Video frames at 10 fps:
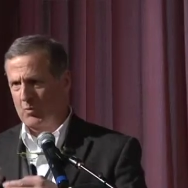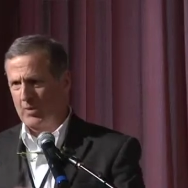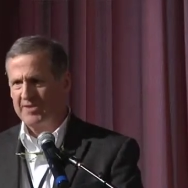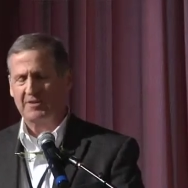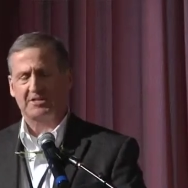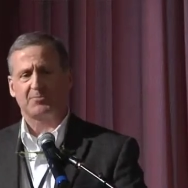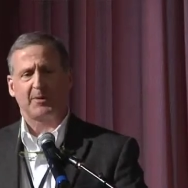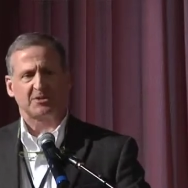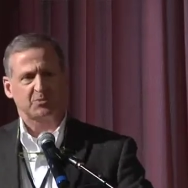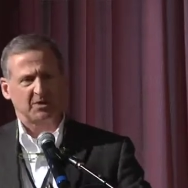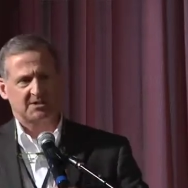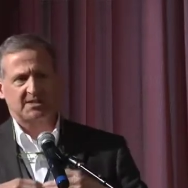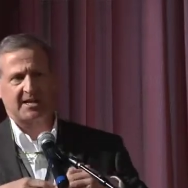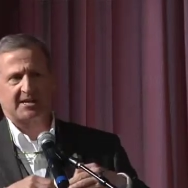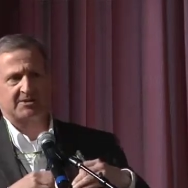we've experienced, what it's
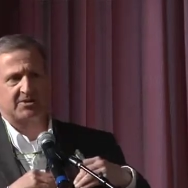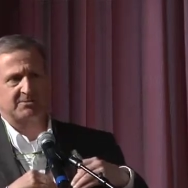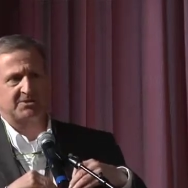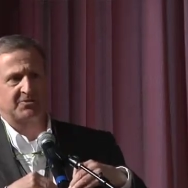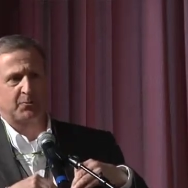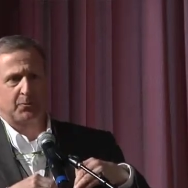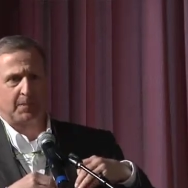like in terms of